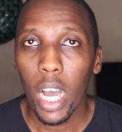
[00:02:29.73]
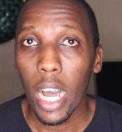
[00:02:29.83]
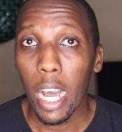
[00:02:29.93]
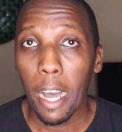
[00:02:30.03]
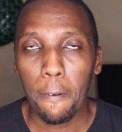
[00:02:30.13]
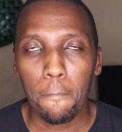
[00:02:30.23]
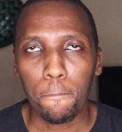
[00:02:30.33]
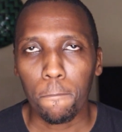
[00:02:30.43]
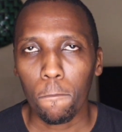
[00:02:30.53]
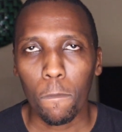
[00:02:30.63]

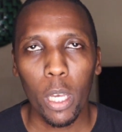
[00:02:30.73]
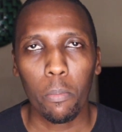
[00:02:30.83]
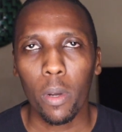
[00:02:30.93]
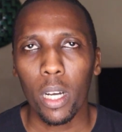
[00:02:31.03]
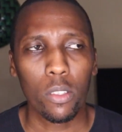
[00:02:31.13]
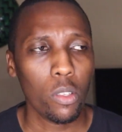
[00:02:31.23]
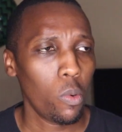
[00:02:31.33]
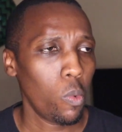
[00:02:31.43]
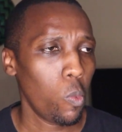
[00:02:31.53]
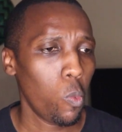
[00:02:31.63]
you
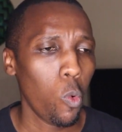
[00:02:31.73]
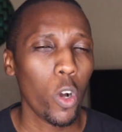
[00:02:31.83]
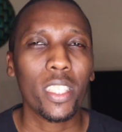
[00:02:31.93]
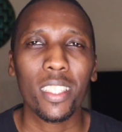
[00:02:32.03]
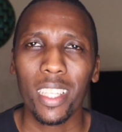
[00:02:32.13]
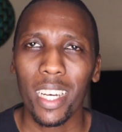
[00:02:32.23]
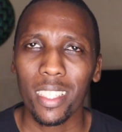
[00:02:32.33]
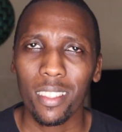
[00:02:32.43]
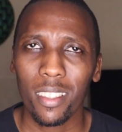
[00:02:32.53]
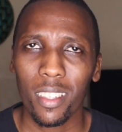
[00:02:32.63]
know, what
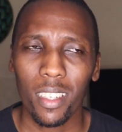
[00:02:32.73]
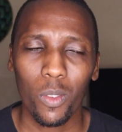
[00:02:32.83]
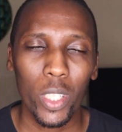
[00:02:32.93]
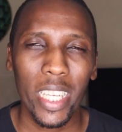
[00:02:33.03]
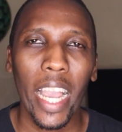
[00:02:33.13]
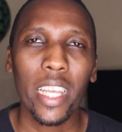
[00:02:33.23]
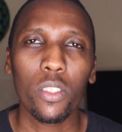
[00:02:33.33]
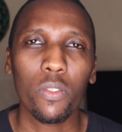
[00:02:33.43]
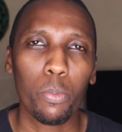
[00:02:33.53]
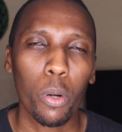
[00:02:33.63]

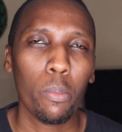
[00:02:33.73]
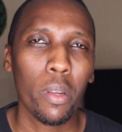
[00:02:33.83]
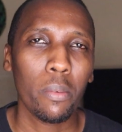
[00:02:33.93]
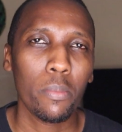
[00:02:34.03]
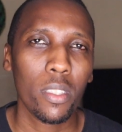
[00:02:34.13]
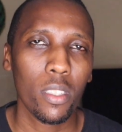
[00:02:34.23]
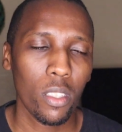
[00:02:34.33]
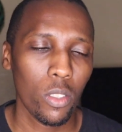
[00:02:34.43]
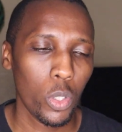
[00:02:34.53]
kinds of problems